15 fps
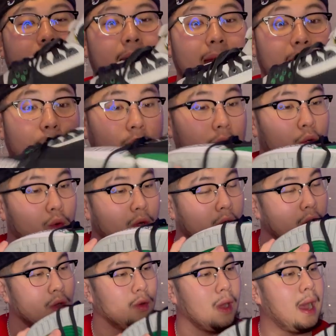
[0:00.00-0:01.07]
And I was like,
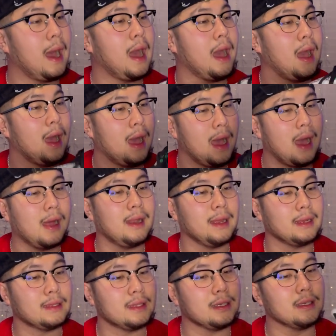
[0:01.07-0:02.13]
whoa, I
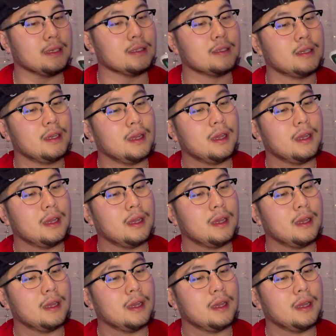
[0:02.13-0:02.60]
like these.